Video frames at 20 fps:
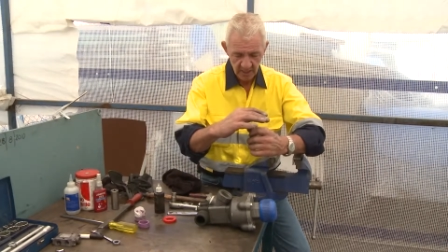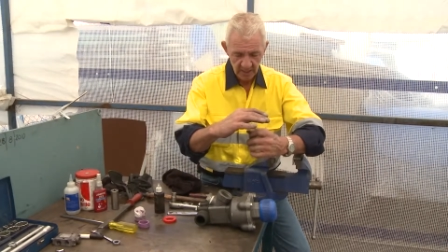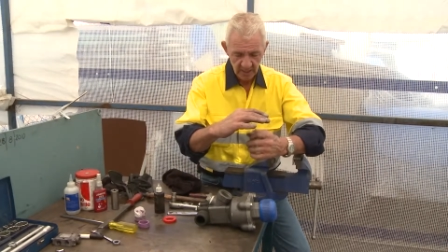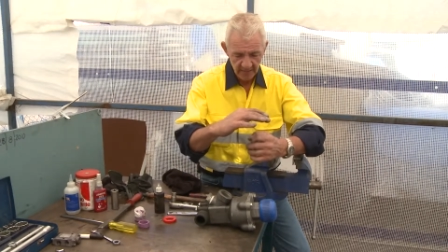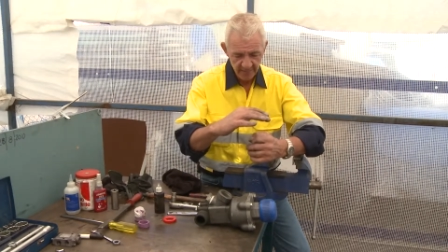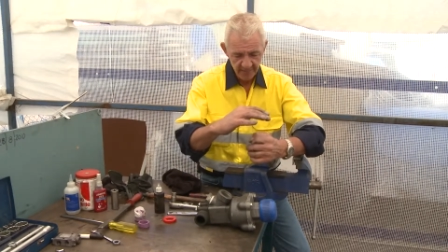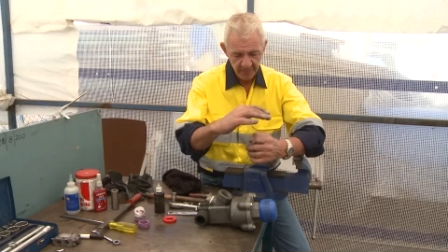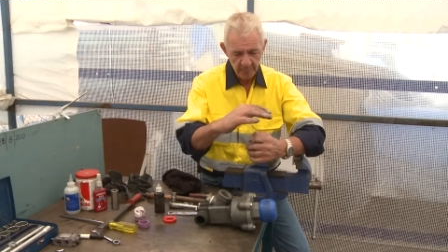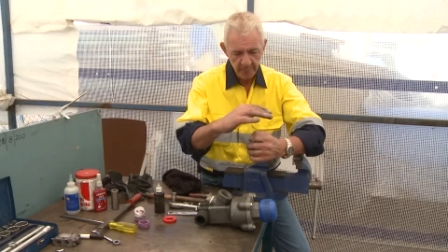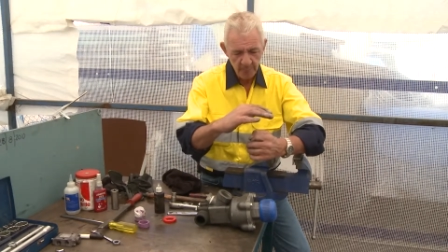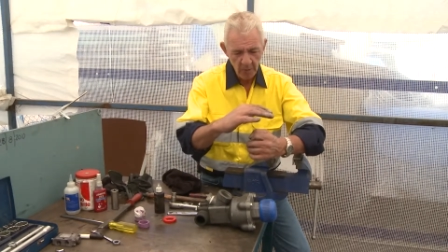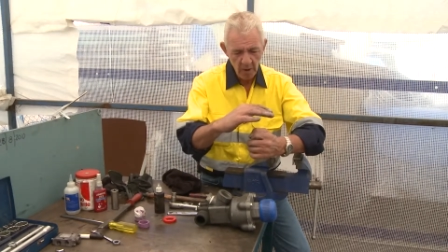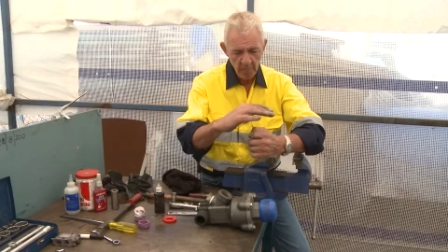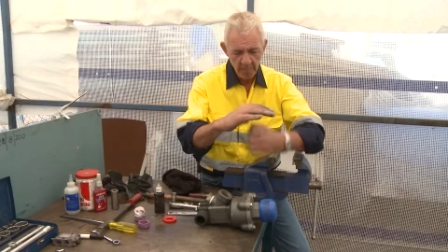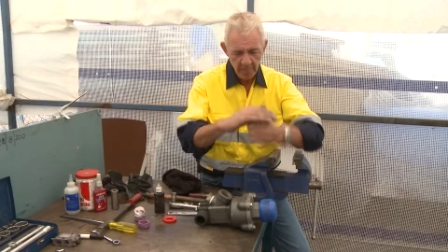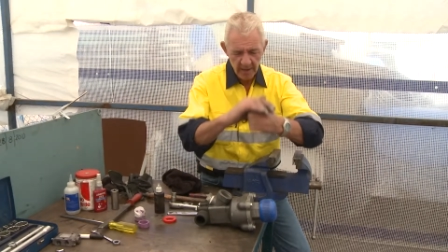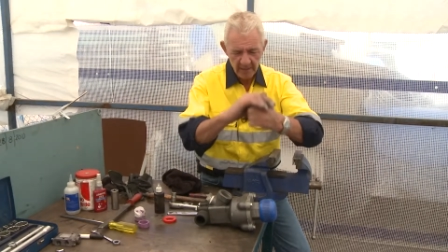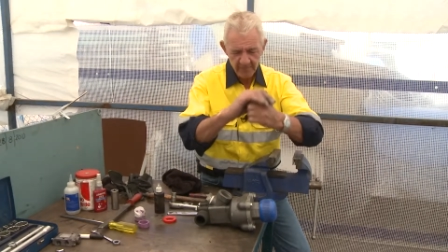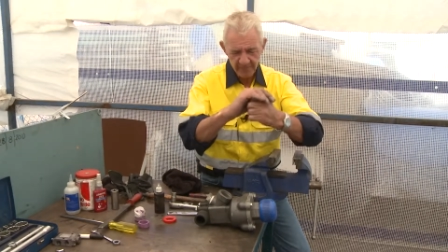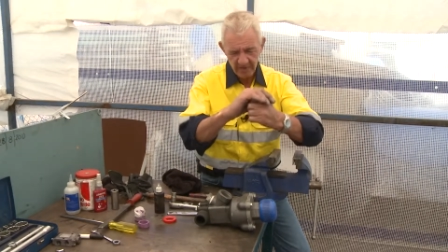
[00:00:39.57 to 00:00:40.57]
If the
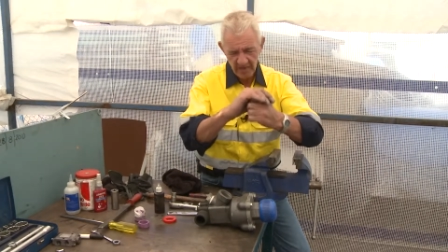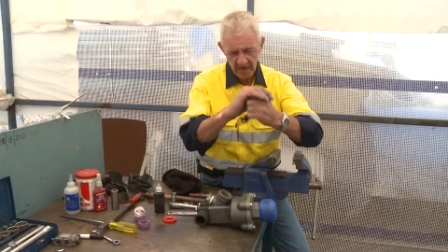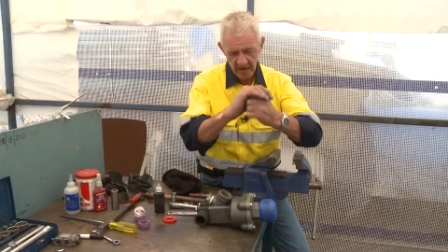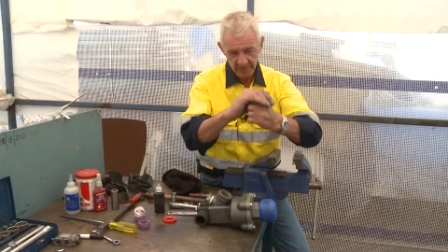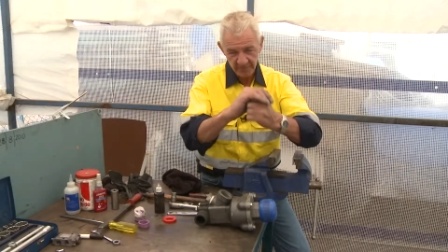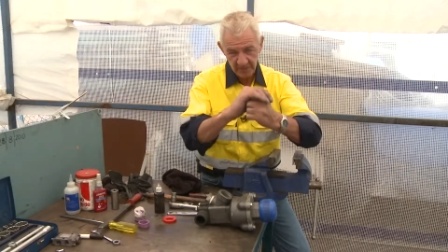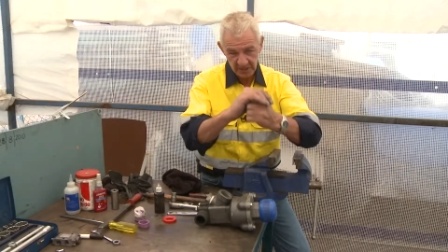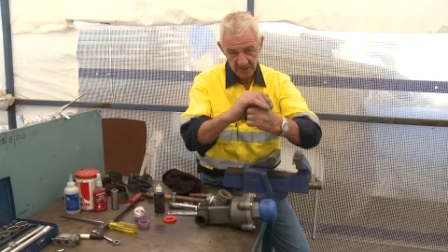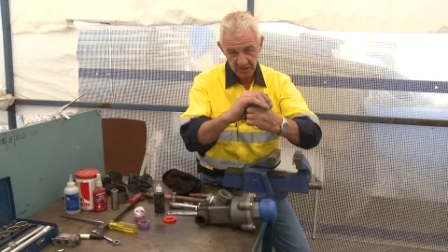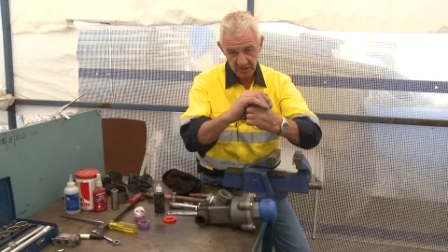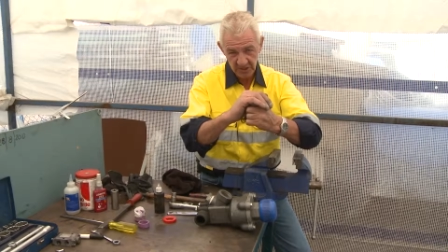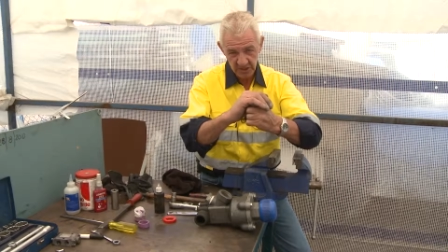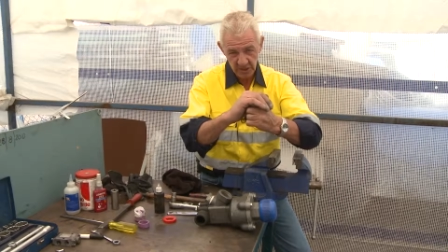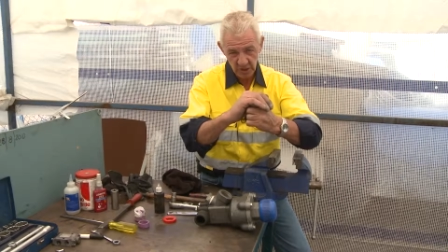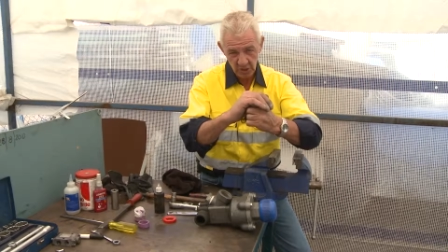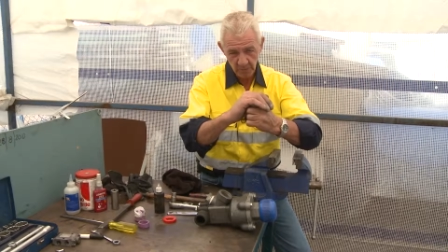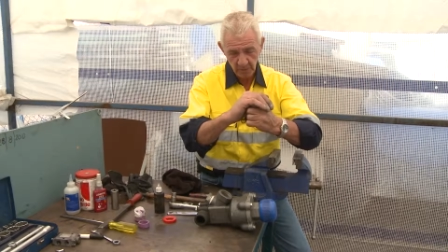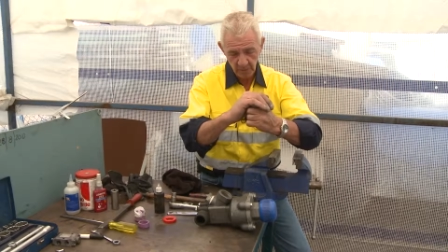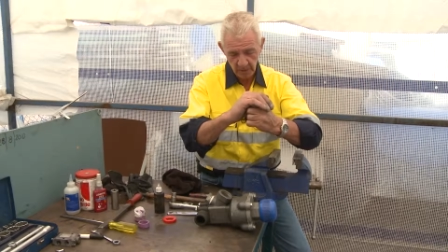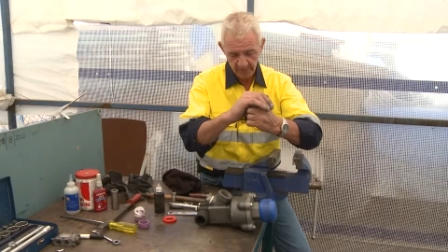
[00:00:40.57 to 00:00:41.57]
pop-up valve doesn't
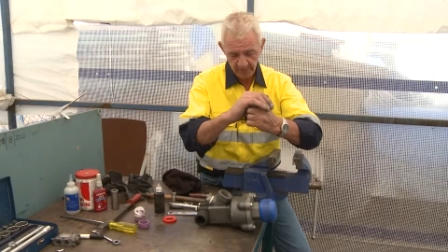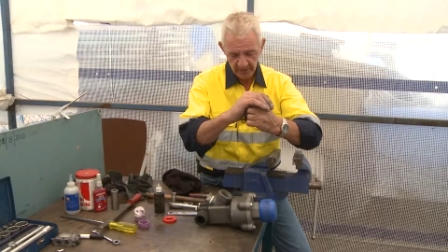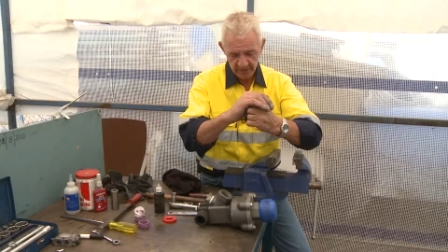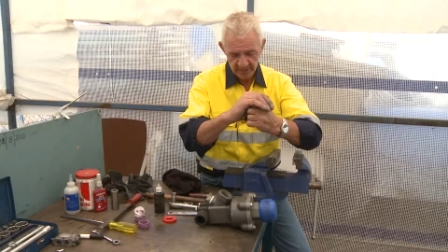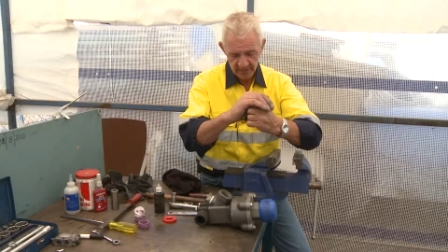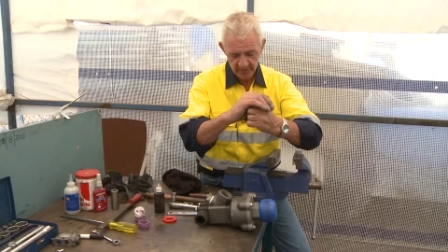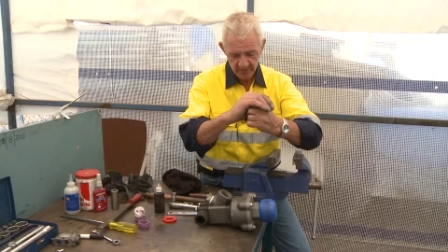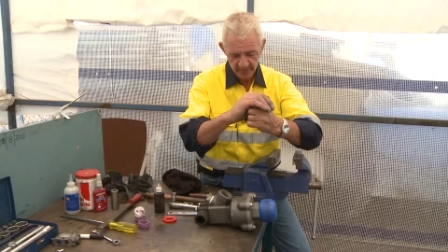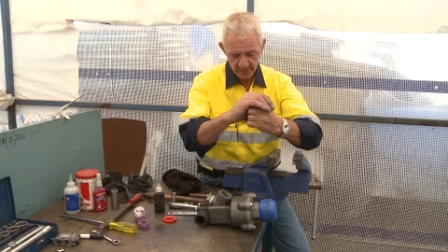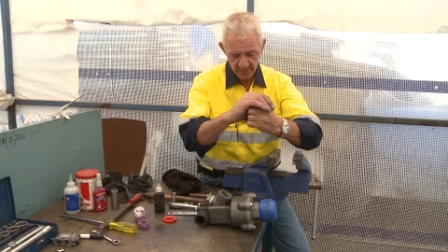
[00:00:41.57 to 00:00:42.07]
seal properly,